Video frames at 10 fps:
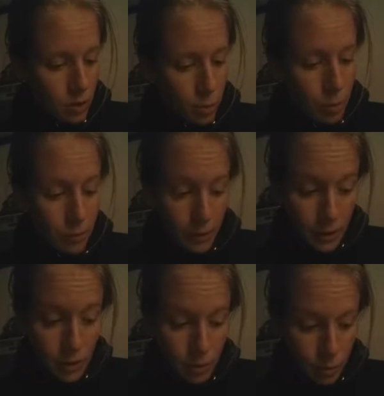The
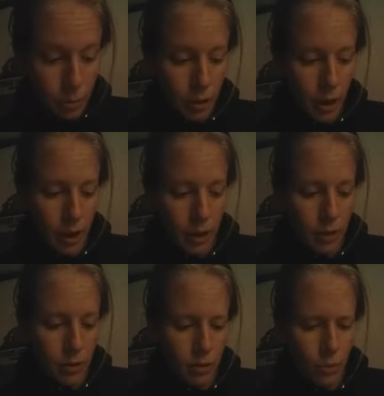professor
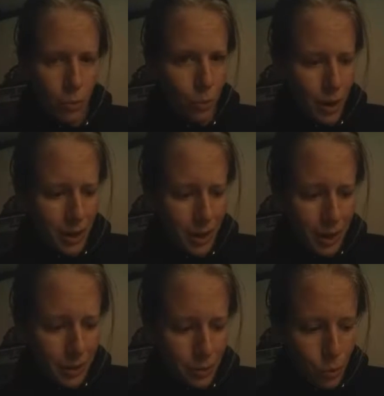replied, "What
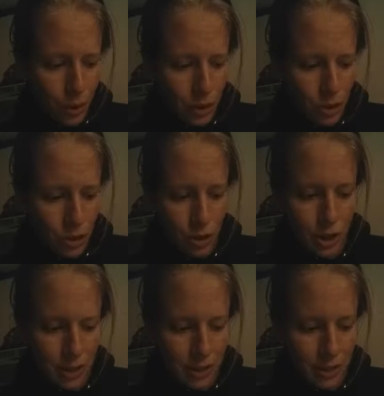kind of
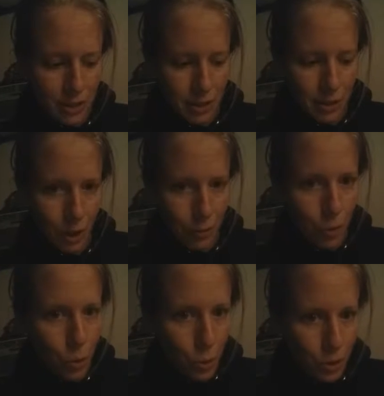question is this?
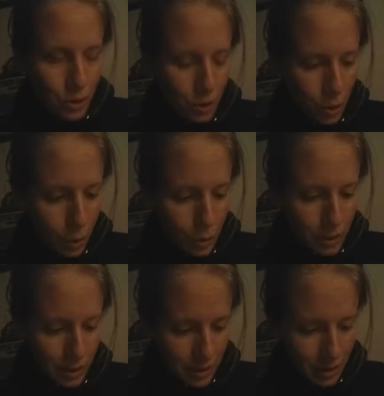Of course
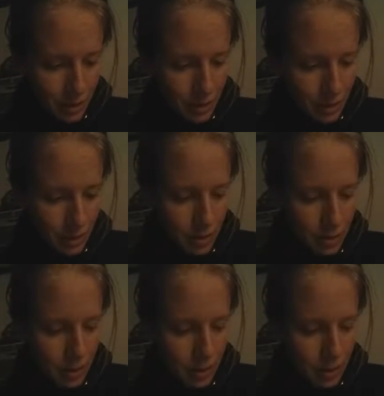cold exists."